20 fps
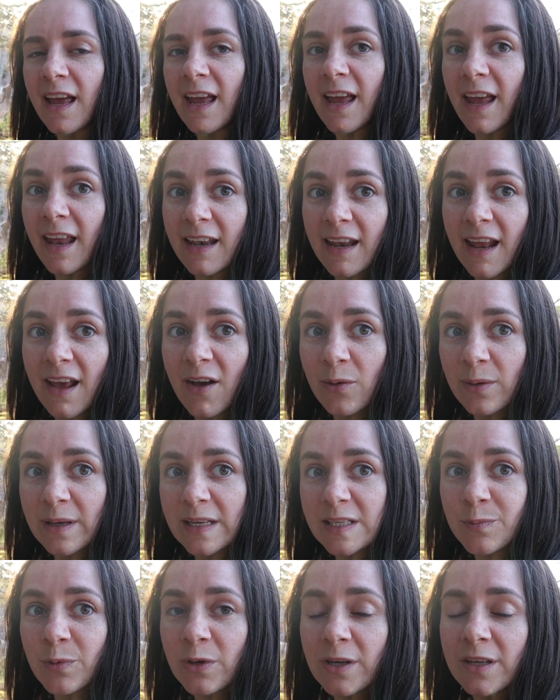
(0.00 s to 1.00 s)
and now
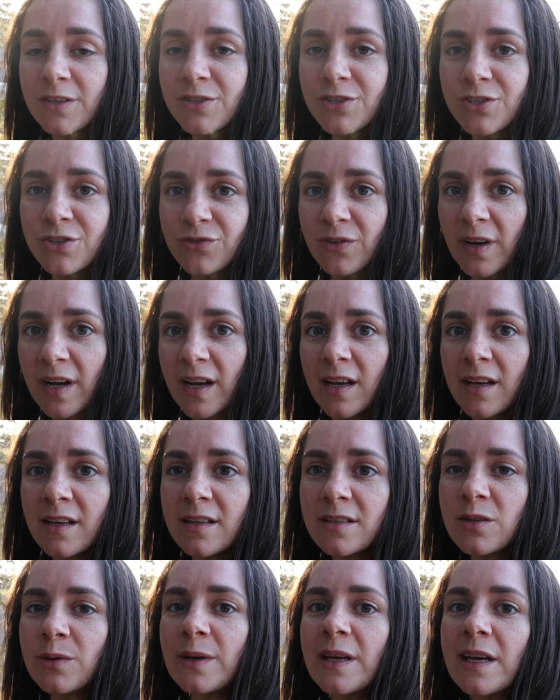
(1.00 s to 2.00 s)
he's putting this string
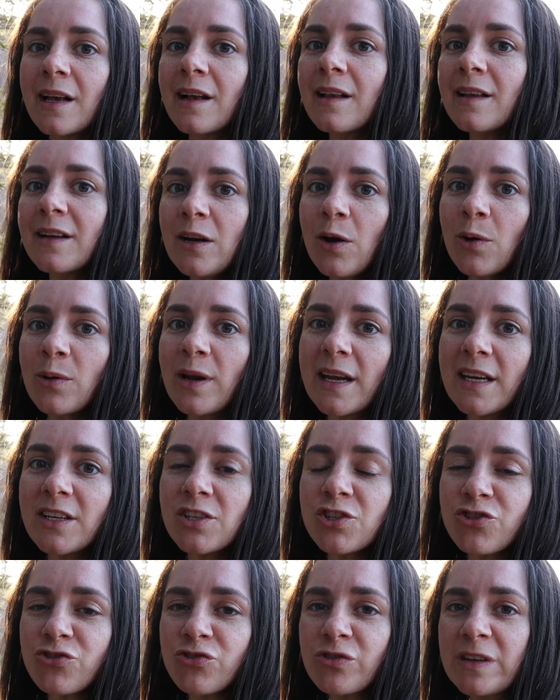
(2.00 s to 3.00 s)
so he can clear out any
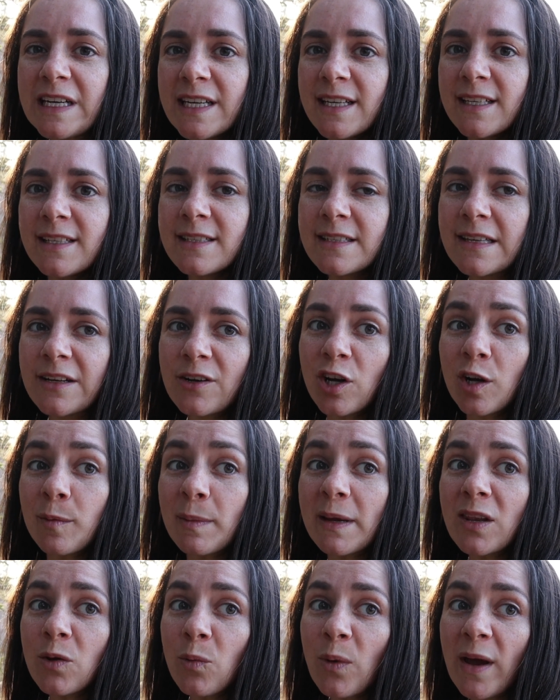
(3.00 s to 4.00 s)
trees that are going to
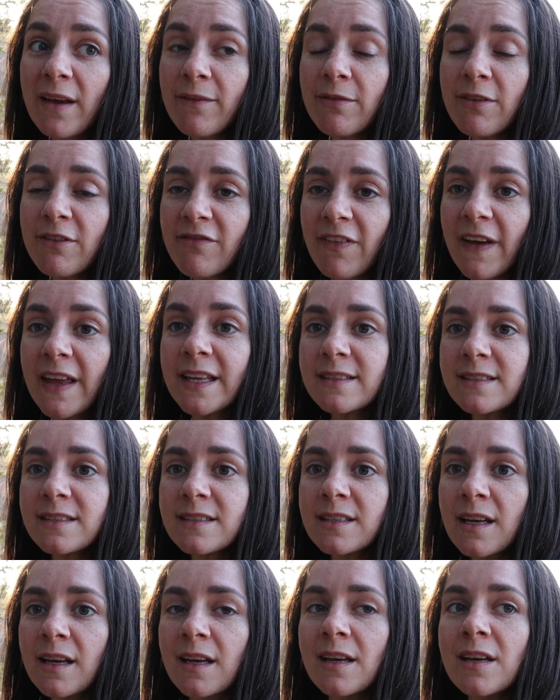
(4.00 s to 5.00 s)
be in the way of the
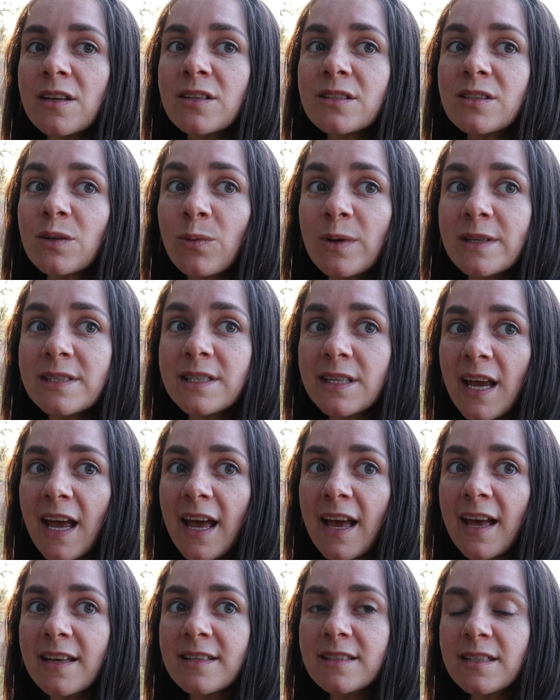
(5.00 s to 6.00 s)
fence. So once he
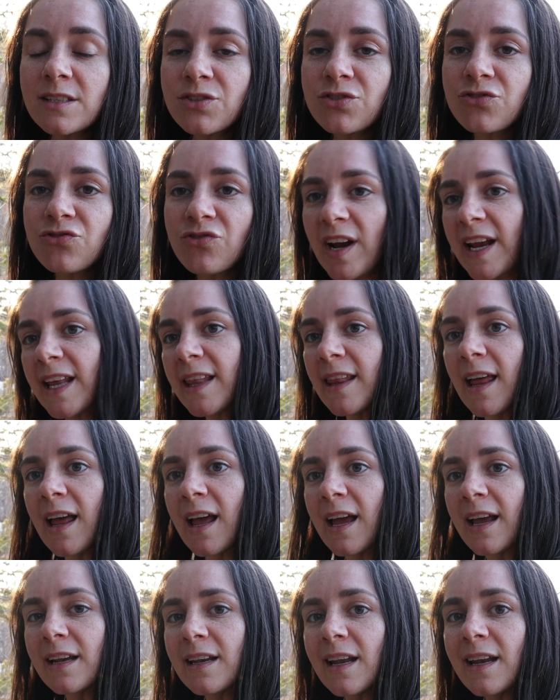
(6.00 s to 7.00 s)
has a straight
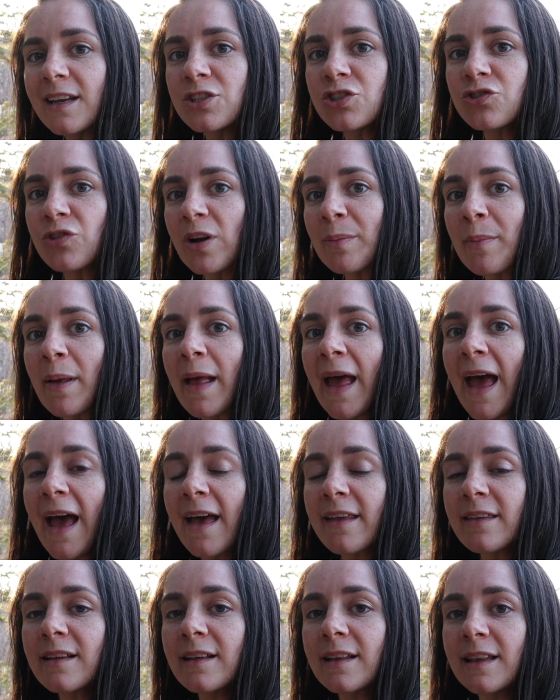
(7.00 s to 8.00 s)
line and a straight
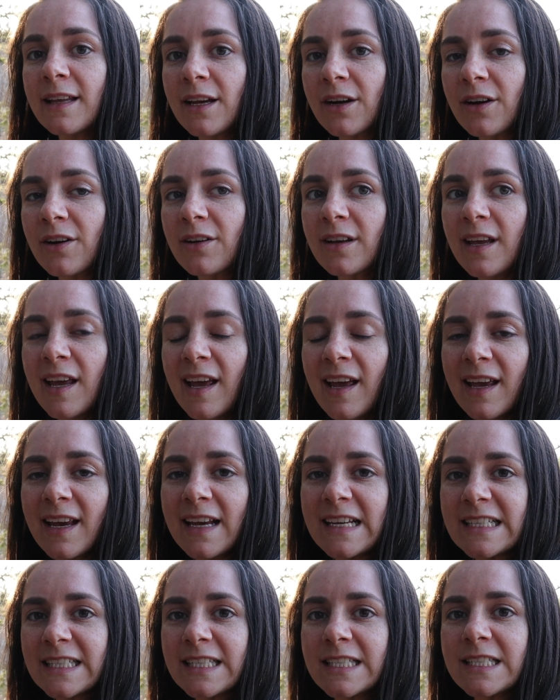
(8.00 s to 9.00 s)
path cleared,
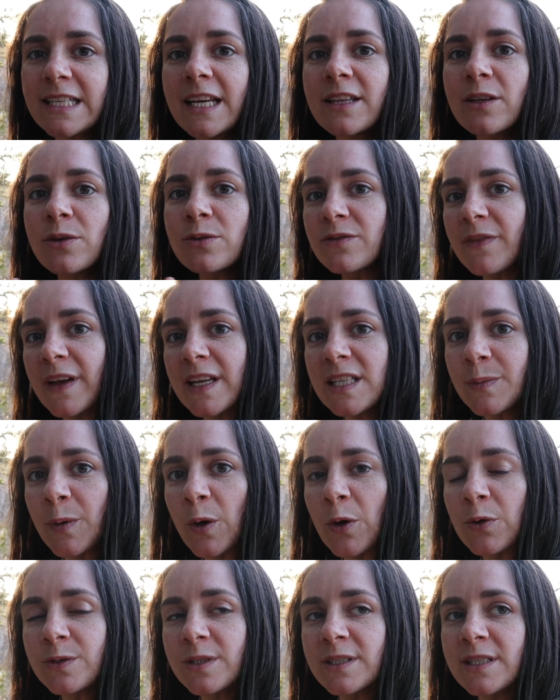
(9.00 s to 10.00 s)
he's going to take those fence
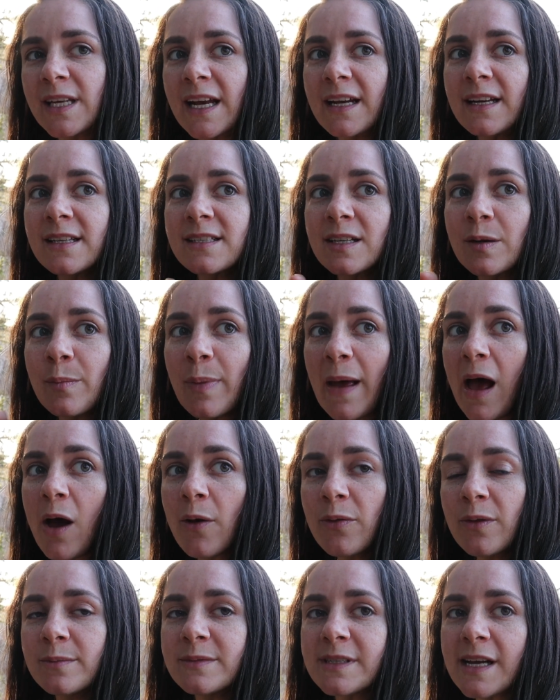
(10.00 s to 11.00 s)
posts and he's going to
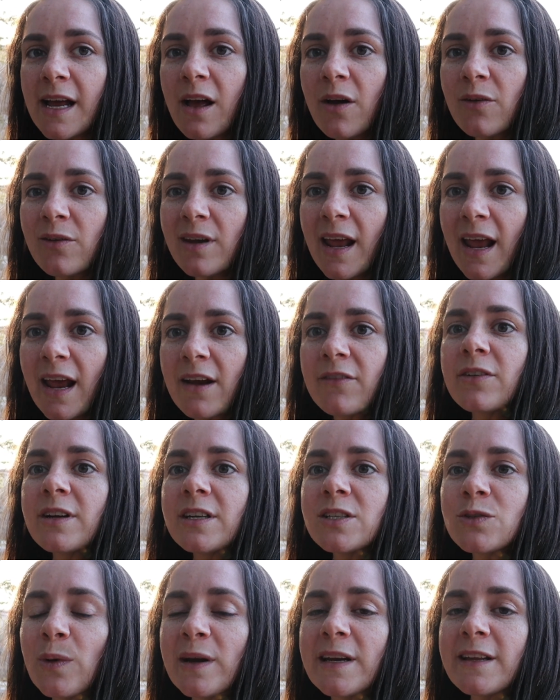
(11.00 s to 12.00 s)
pound them down
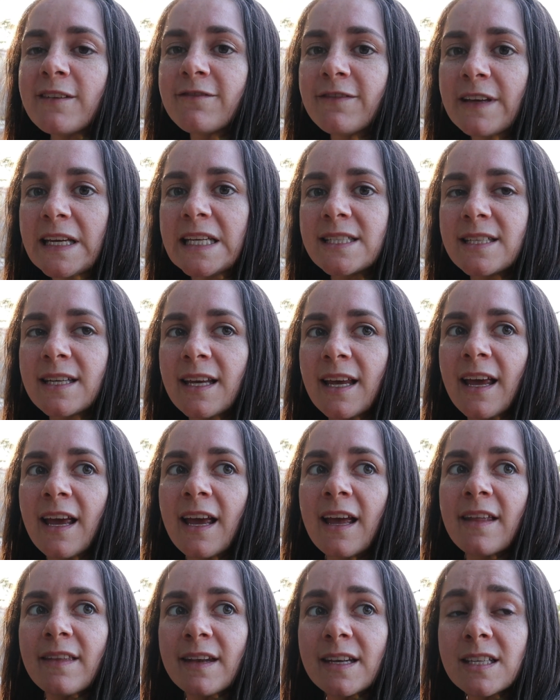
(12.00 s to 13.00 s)
every 20 feet.
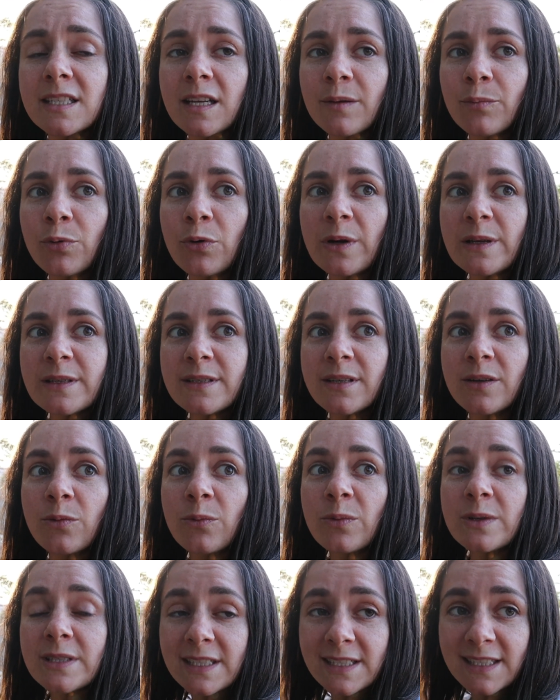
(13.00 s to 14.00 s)
Then he's going to put,
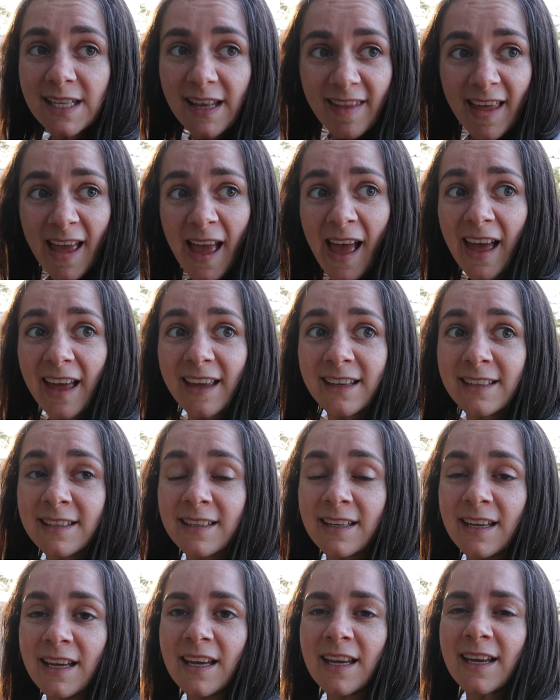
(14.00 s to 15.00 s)
once he's done
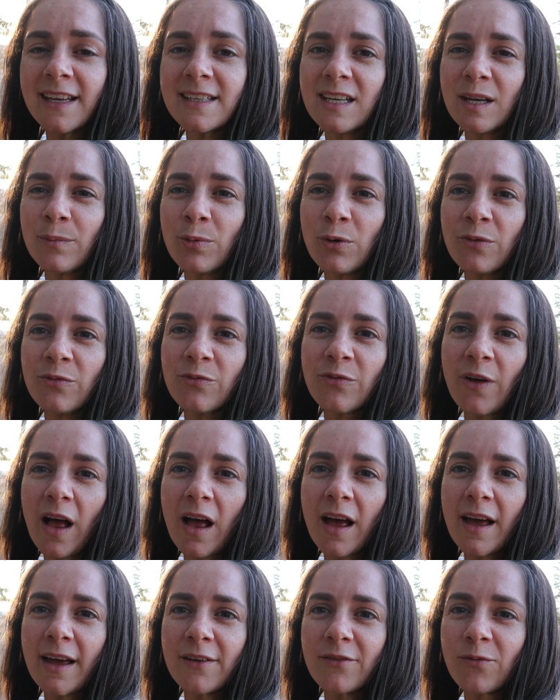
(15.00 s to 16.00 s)
that, he's going to put
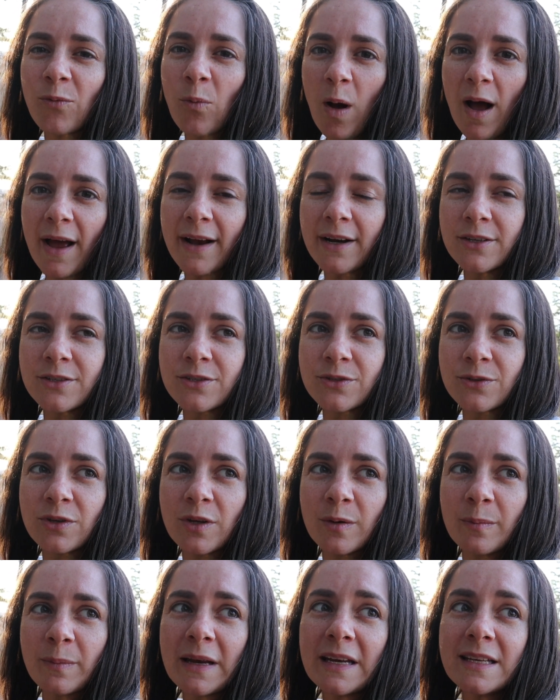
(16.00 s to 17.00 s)
5 wires through
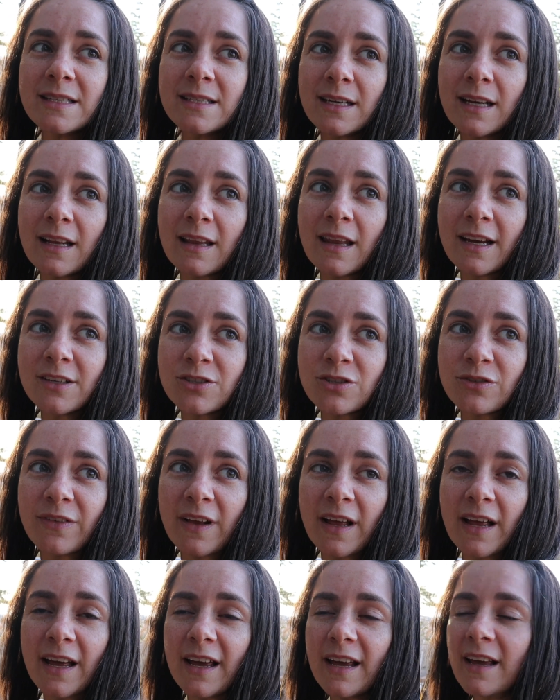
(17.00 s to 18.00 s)
them and he's going to
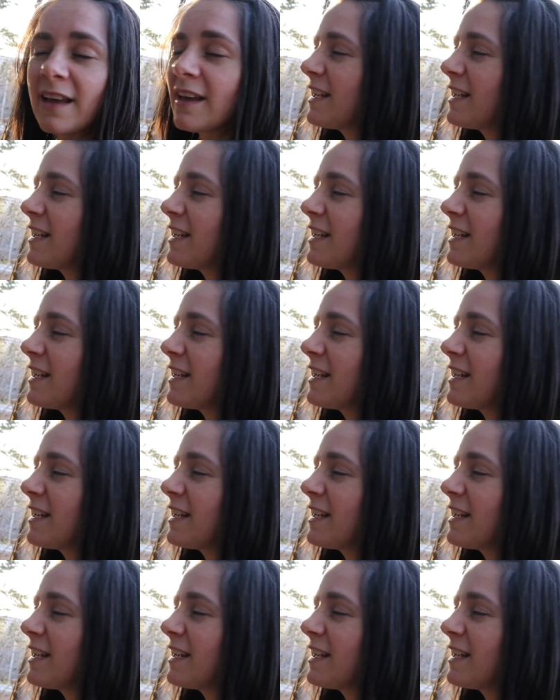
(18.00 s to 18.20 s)
electrify.